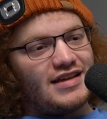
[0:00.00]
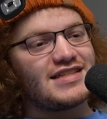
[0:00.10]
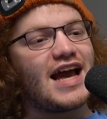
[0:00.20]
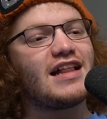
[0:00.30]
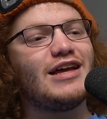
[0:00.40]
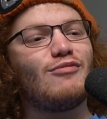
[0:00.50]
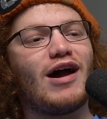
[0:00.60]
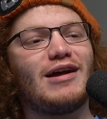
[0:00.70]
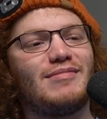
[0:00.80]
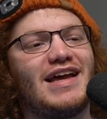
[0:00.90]
exactly
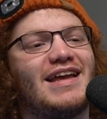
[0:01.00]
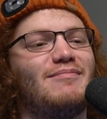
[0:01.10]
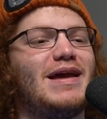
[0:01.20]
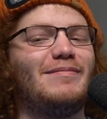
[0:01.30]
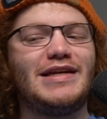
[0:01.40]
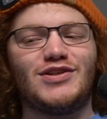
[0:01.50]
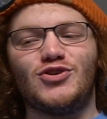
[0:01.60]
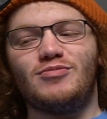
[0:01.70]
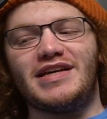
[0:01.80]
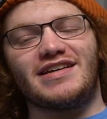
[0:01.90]
why I'm like it may be
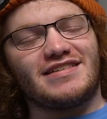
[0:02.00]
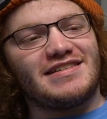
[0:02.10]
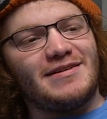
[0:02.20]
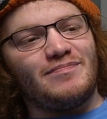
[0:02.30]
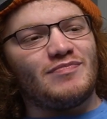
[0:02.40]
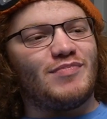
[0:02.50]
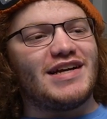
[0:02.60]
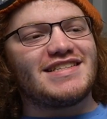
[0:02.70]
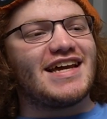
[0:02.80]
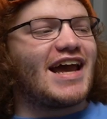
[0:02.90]
dubious, but
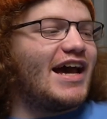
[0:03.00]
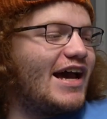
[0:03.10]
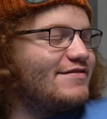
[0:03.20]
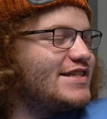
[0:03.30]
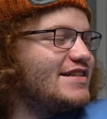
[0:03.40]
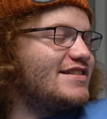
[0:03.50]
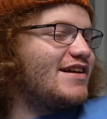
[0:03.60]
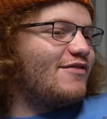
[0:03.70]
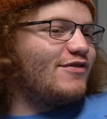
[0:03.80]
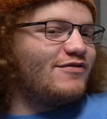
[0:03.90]
it's like I have seen
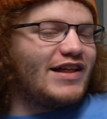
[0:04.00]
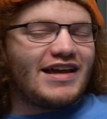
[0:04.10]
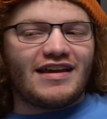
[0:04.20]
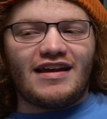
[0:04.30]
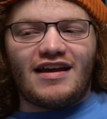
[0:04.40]
stuff of like